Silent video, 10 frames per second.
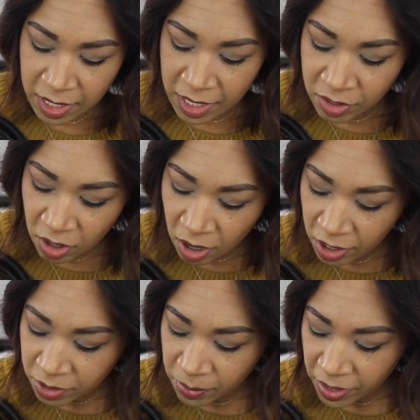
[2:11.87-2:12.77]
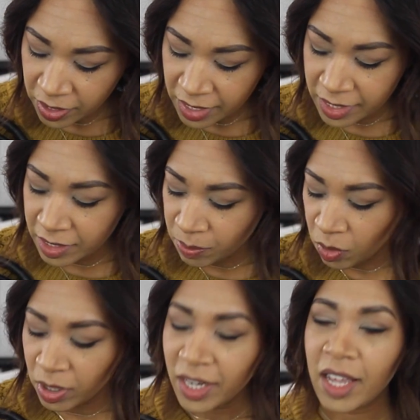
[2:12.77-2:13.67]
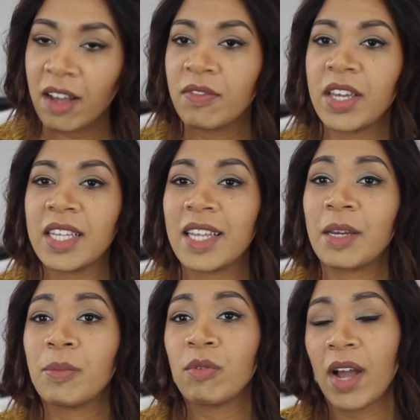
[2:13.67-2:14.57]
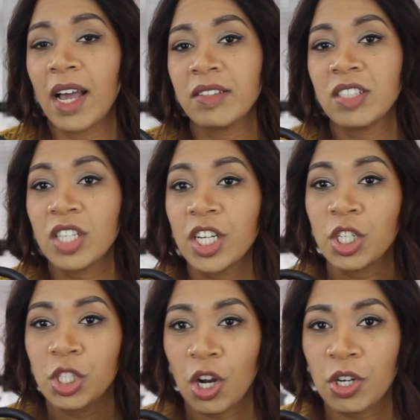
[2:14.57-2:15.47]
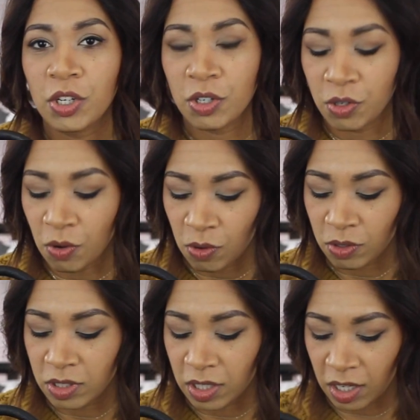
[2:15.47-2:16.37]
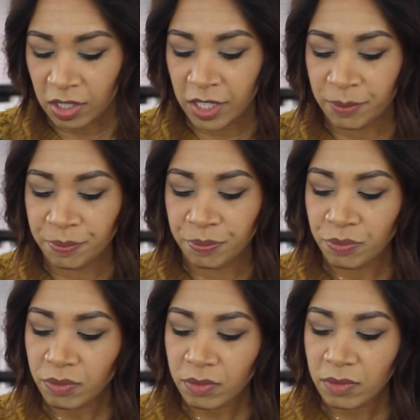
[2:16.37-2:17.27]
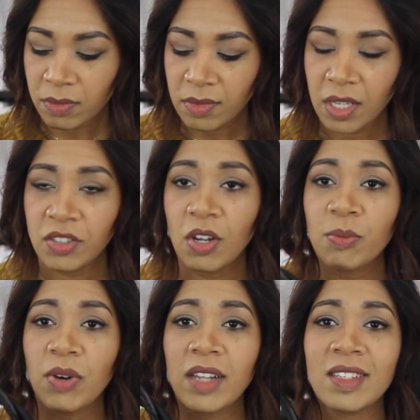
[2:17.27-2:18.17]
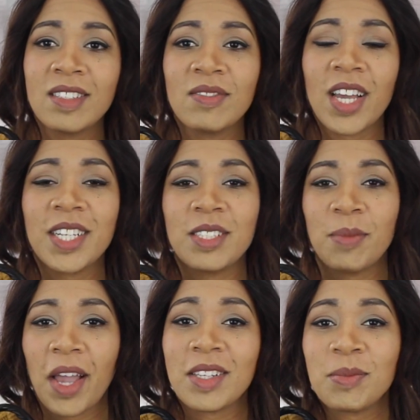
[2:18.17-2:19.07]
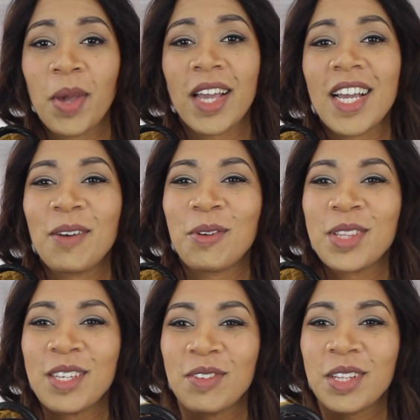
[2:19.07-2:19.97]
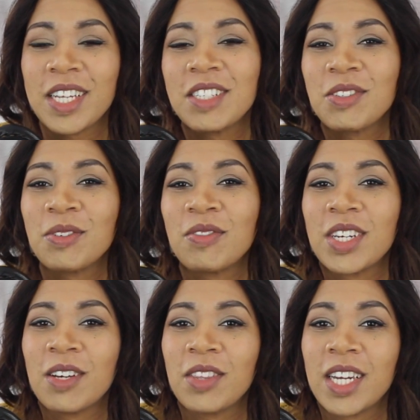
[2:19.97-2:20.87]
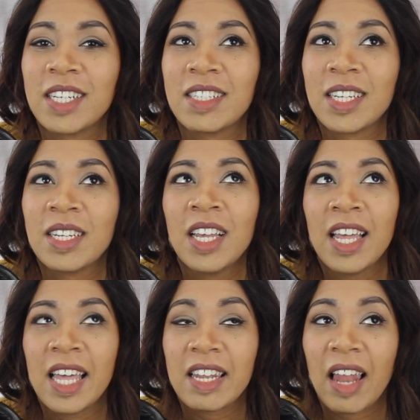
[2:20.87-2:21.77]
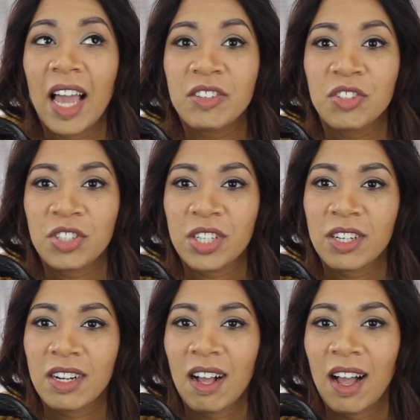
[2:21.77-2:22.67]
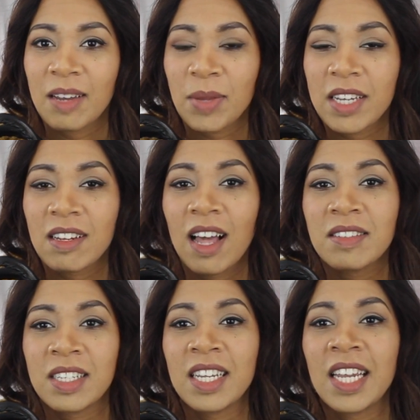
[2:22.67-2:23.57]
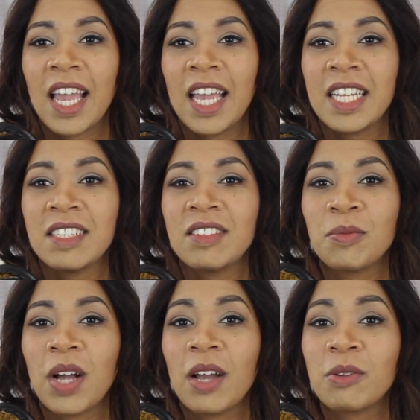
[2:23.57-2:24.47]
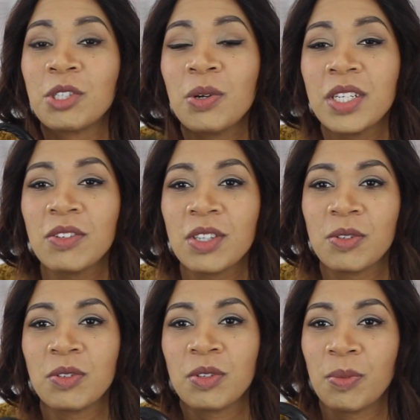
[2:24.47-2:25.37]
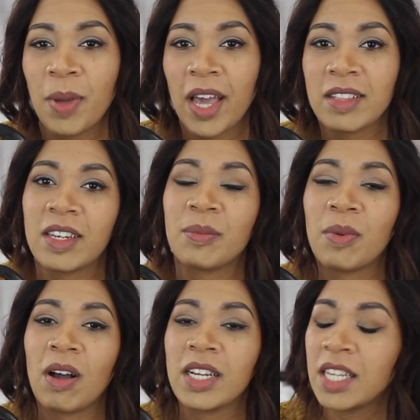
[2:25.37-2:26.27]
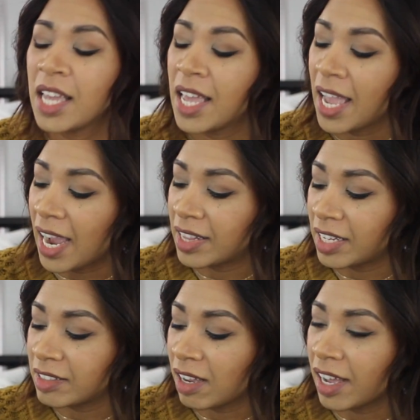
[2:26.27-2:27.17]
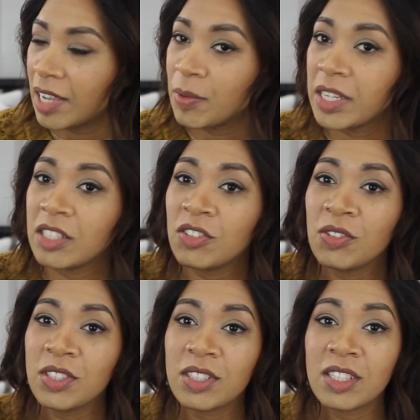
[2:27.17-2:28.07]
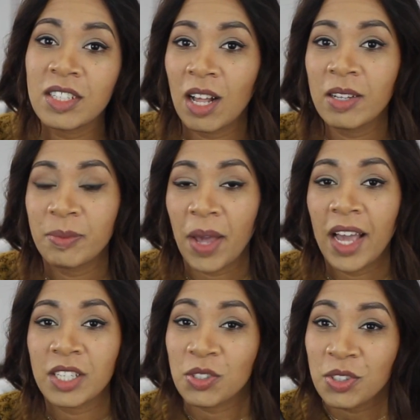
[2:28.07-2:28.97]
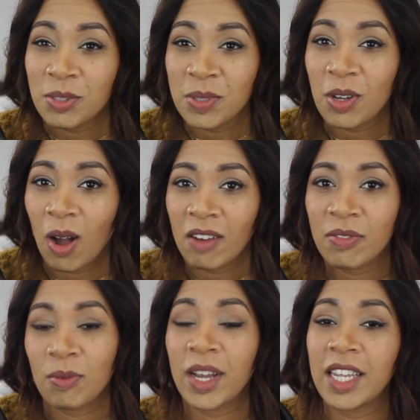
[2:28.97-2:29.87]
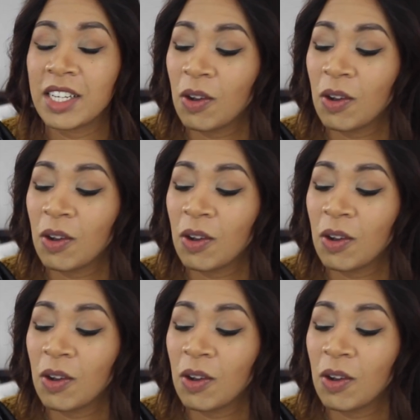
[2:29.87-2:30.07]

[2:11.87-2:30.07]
And the hardware is more of a like brass, like darker gold color. So process of dyeing this bag, I will leave a link to a video that I did last year on my closet, and I was showing you the bag that I bought at that time. And this color bag used to be off-white.